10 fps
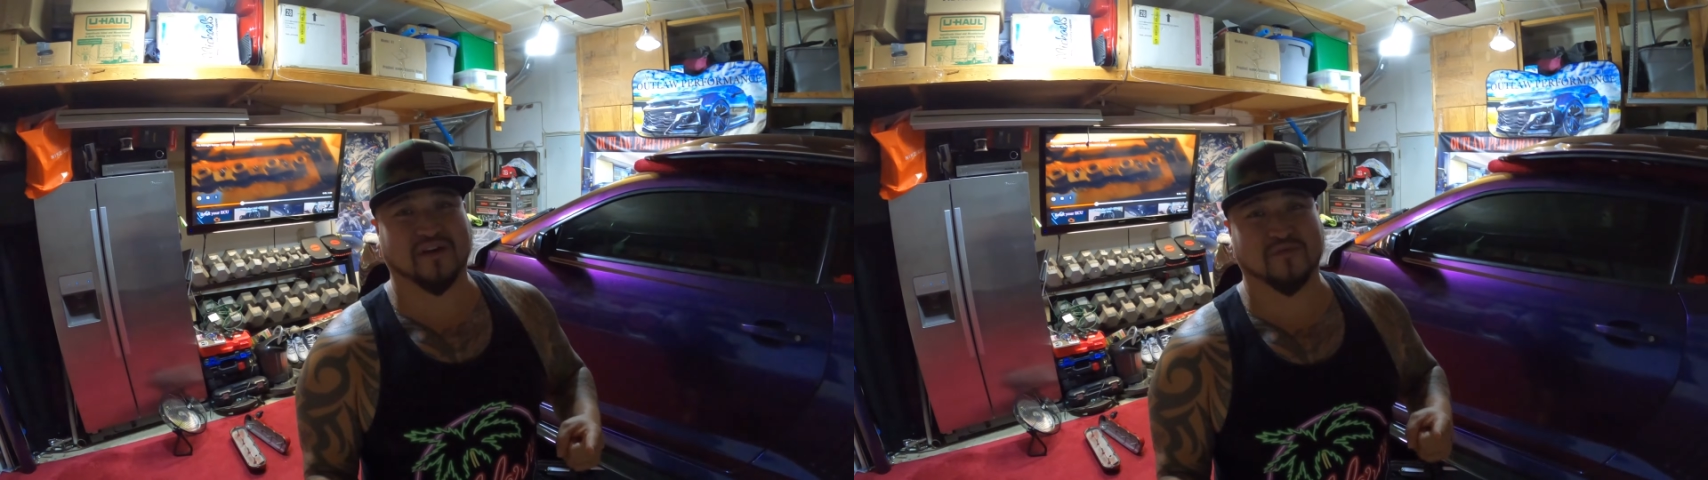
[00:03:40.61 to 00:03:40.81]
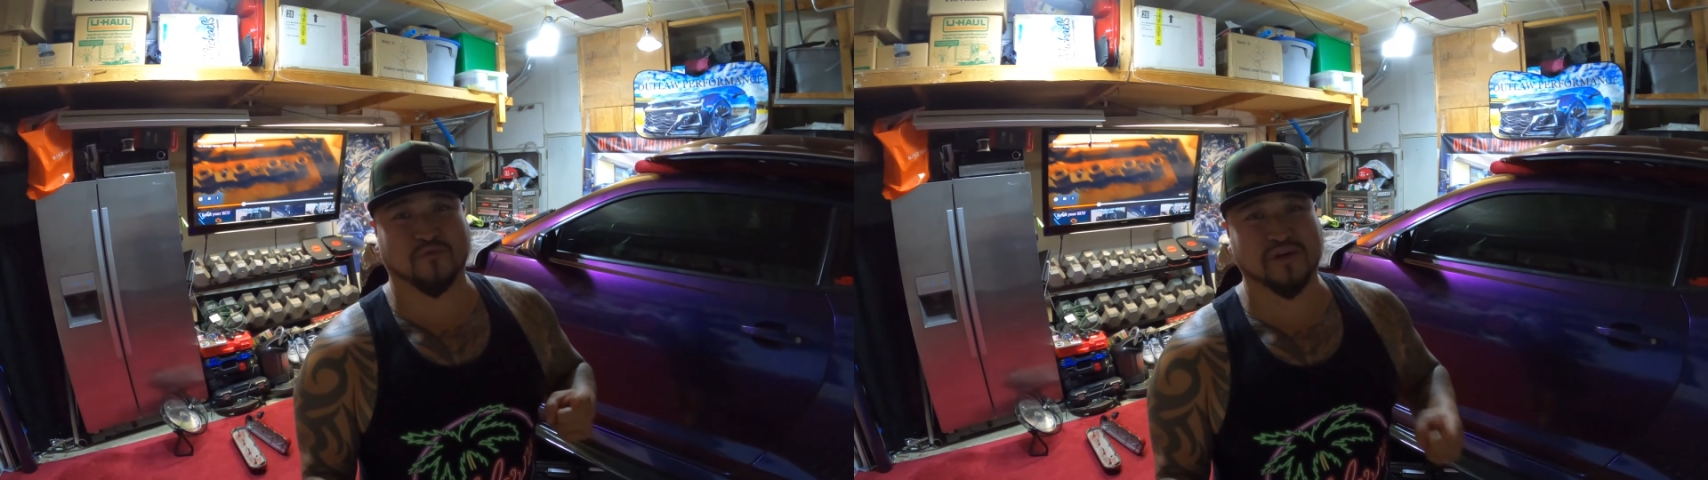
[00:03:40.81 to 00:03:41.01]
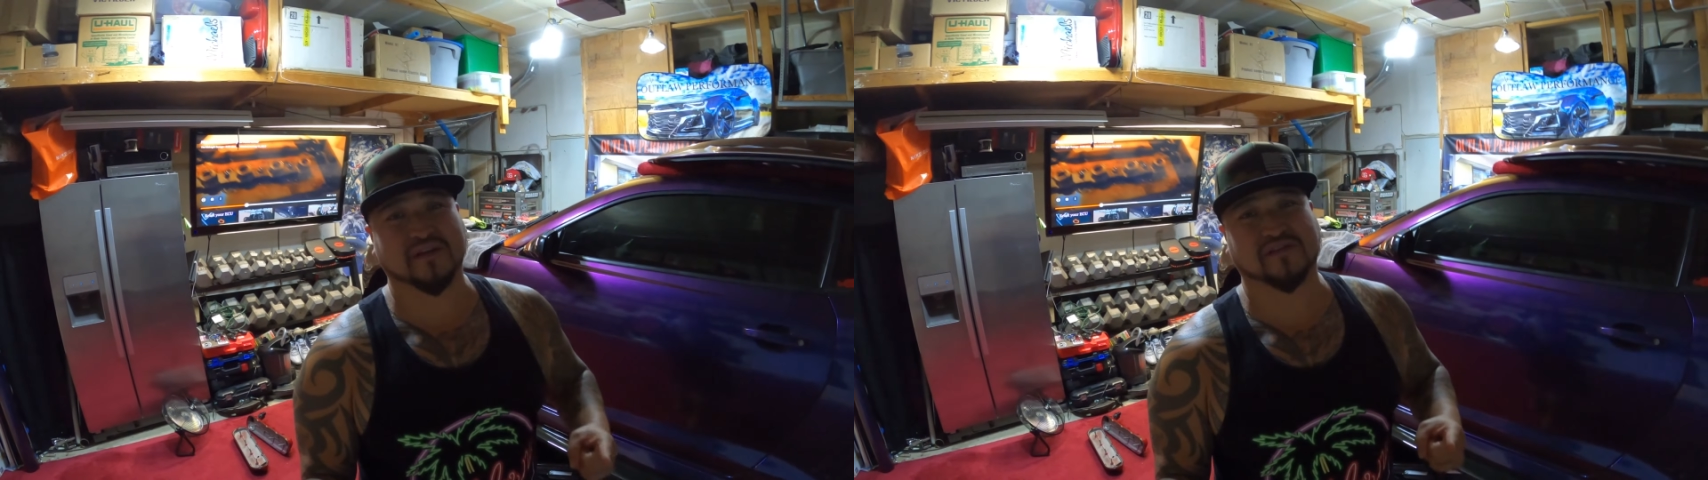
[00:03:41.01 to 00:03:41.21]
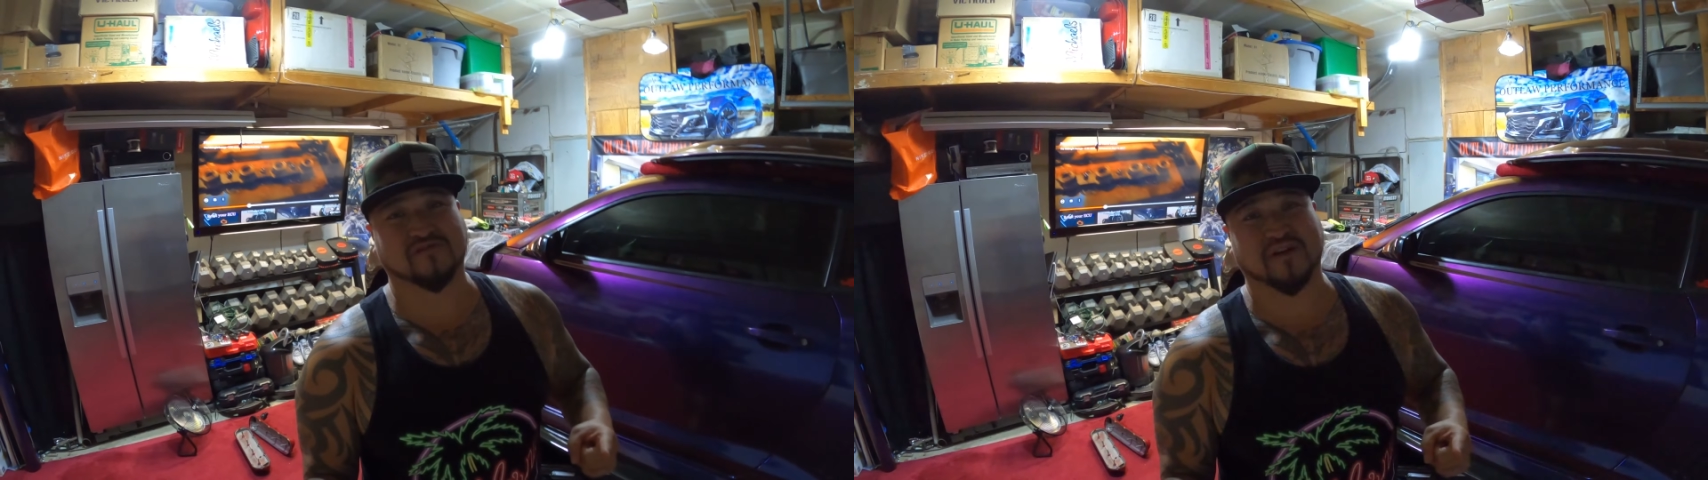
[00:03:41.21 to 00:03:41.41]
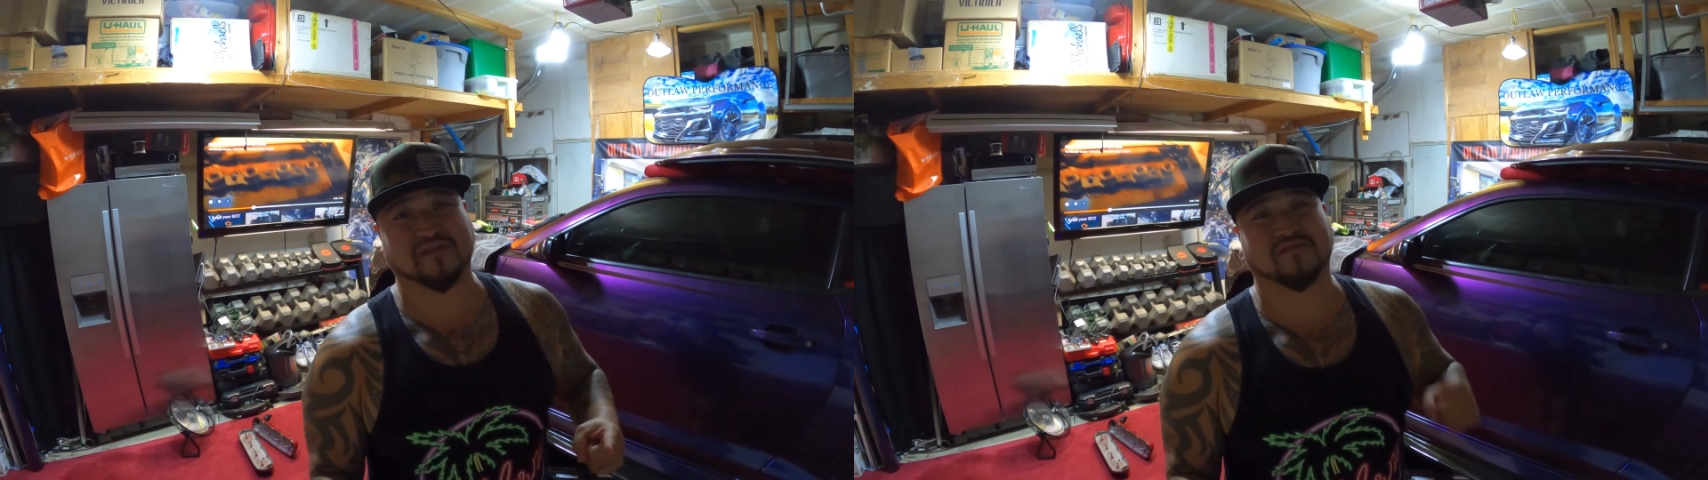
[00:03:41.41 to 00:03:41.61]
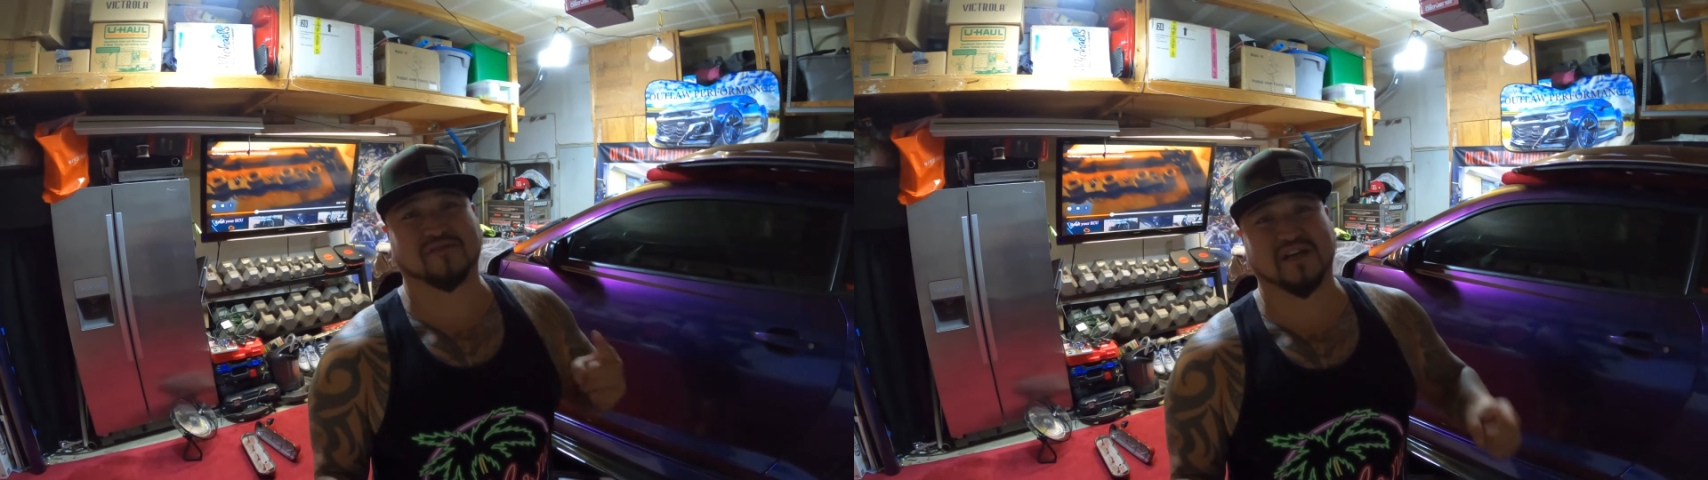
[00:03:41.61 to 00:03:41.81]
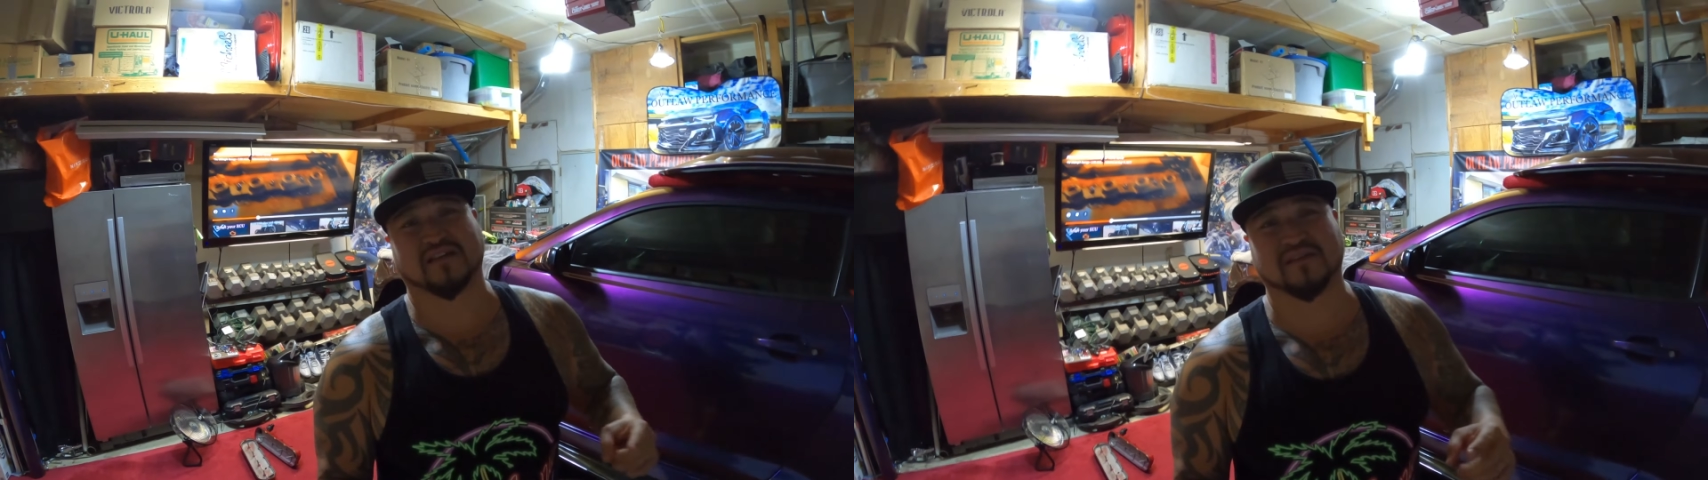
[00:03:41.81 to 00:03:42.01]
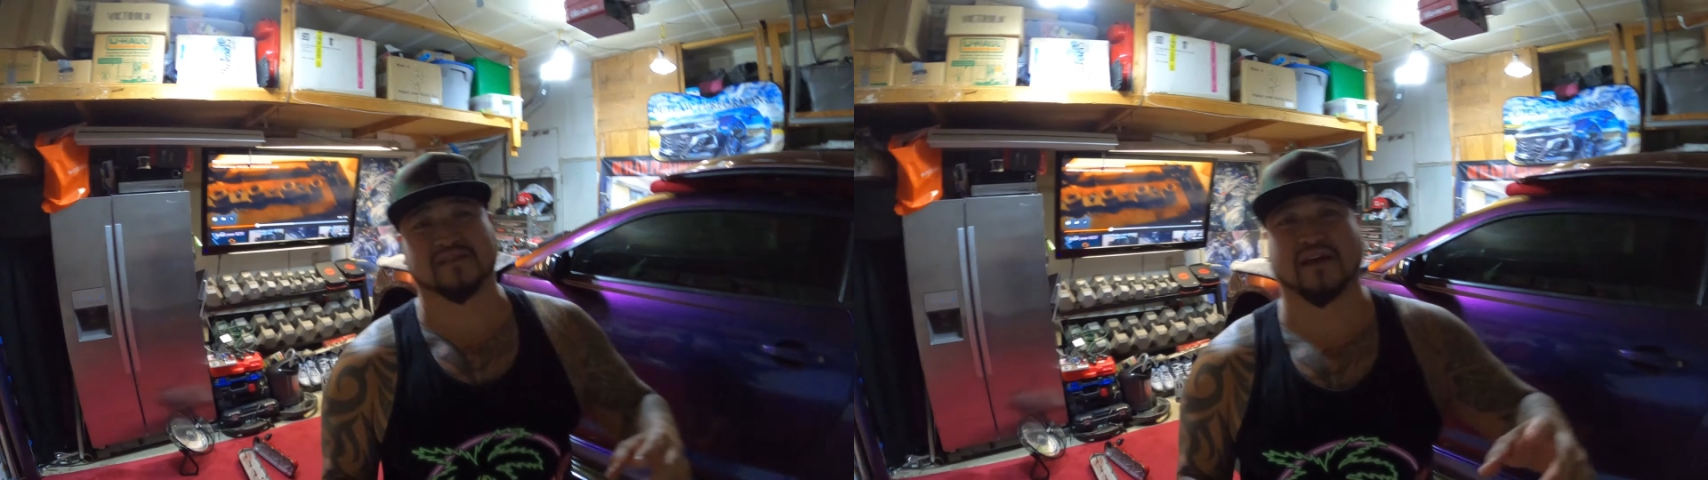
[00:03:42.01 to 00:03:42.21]
cover windage trays. So
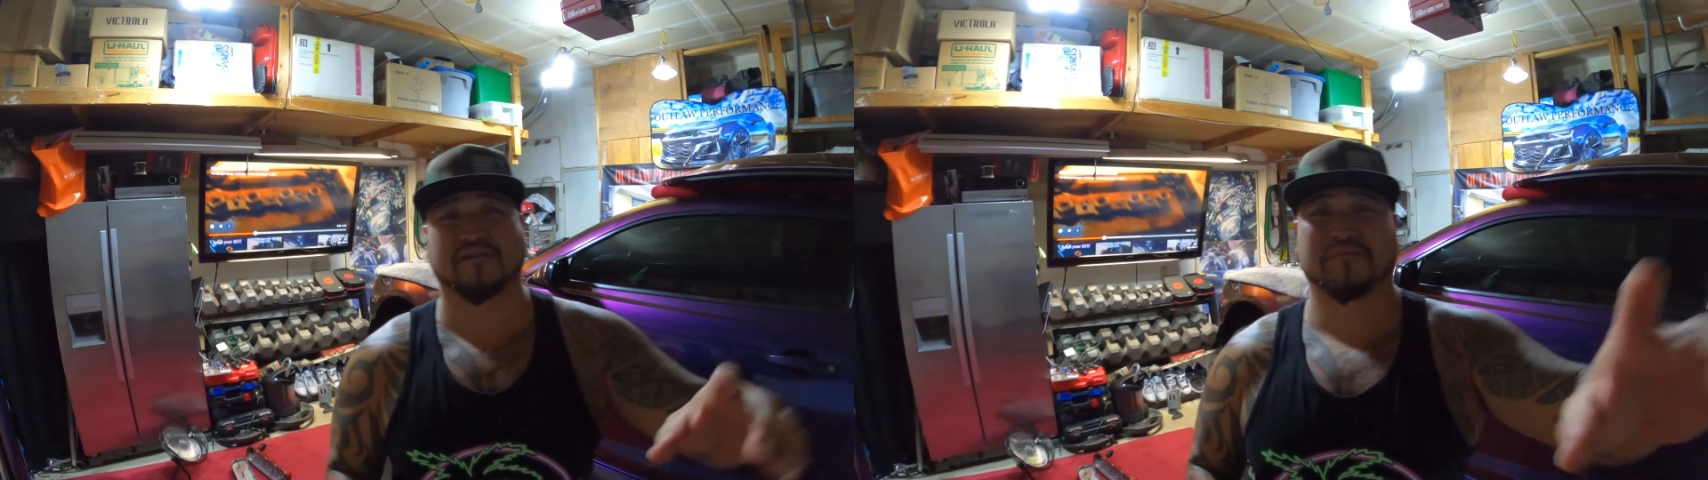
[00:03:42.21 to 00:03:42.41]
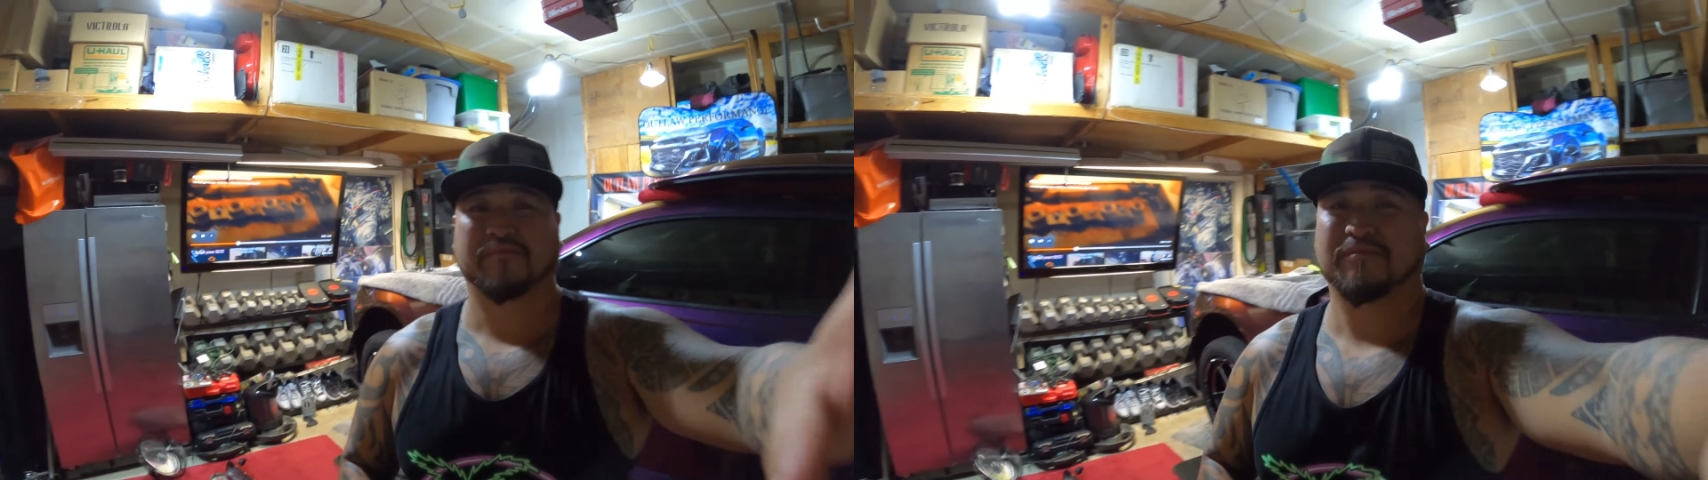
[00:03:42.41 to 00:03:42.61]
check this out.